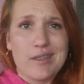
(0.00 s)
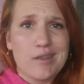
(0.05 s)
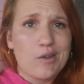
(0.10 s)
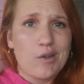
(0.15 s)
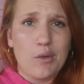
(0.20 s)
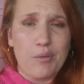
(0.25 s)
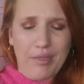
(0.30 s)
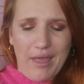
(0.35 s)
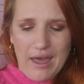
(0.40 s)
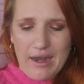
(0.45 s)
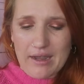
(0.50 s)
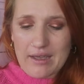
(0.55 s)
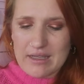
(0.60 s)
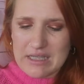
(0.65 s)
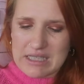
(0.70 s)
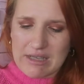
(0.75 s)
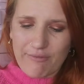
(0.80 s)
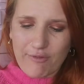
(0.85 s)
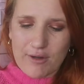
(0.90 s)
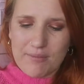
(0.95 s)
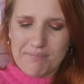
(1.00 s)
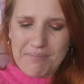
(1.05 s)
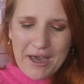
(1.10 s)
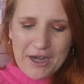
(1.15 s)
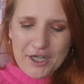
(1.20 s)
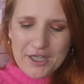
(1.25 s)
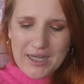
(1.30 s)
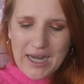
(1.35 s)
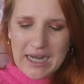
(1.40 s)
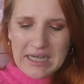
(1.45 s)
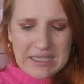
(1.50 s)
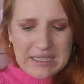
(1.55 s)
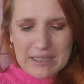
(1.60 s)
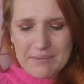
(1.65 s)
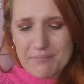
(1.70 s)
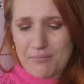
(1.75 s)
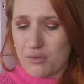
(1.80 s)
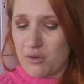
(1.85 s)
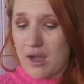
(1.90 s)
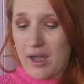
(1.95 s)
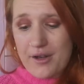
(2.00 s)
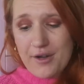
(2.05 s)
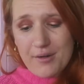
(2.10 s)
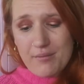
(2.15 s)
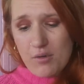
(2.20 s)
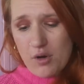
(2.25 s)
I don't know what that is. For better nights and brighter